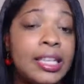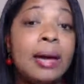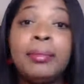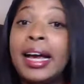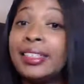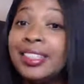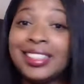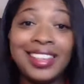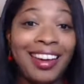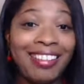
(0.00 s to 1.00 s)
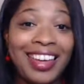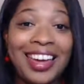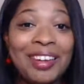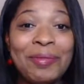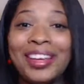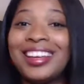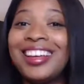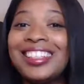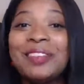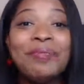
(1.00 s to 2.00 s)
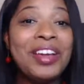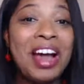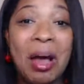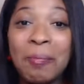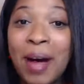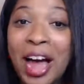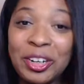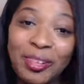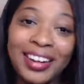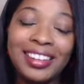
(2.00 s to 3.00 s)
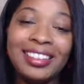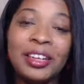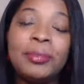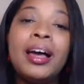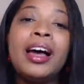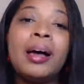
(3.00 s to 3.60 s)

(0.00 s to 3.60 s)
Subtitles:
And I'm not just saying that because I'm moderating them.